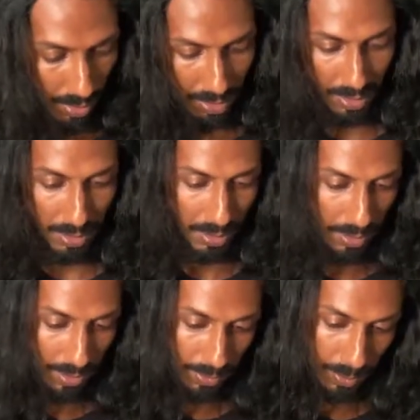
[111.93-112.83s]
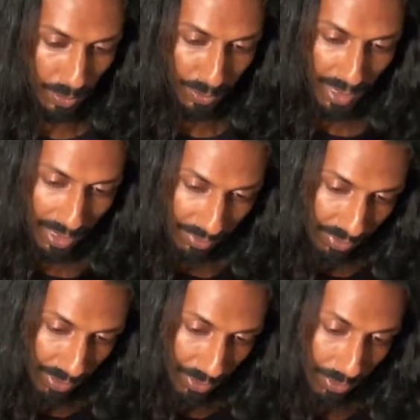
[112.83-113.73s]
What do we have
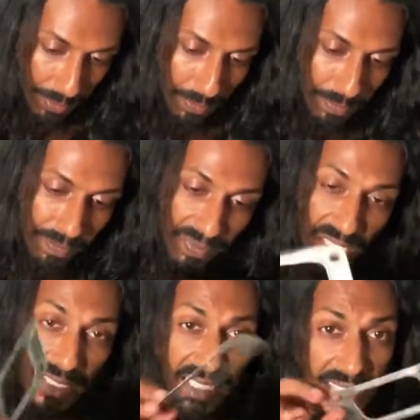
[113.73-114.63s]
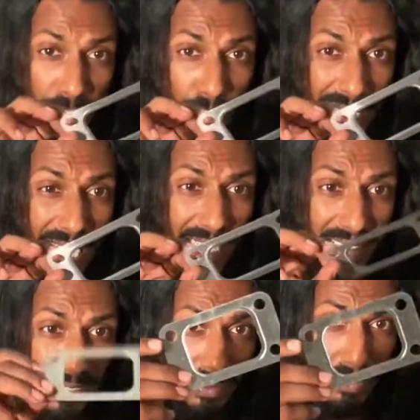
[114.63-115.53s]
here? T3
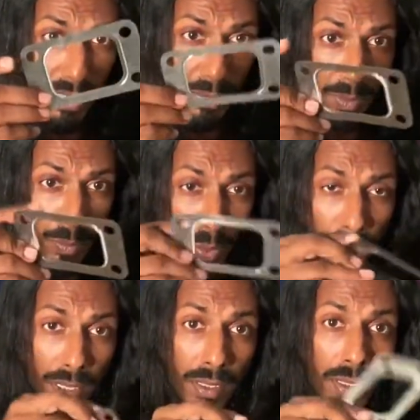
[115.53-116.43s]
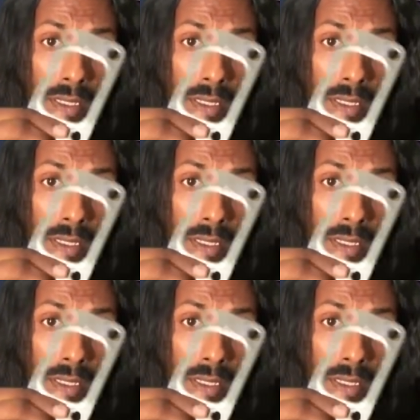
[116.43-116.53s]
gasket, very important.